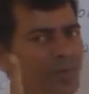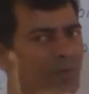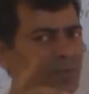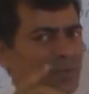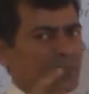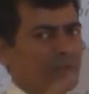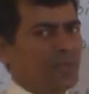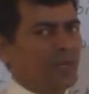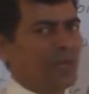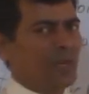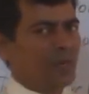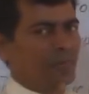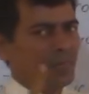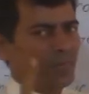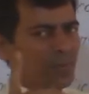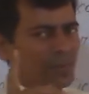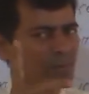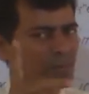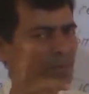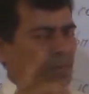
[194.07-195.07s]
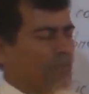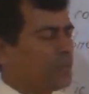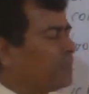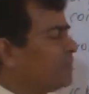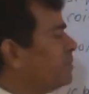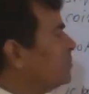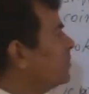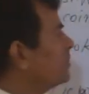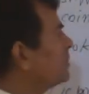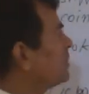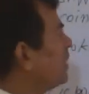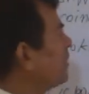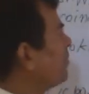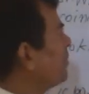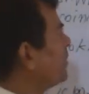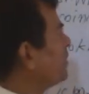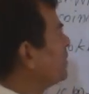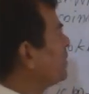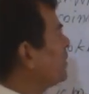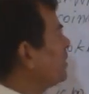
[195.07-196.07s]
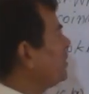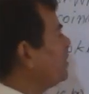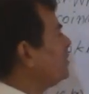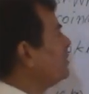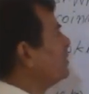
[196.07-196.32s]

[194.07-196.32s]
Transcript: at the time, only who was the emperor there,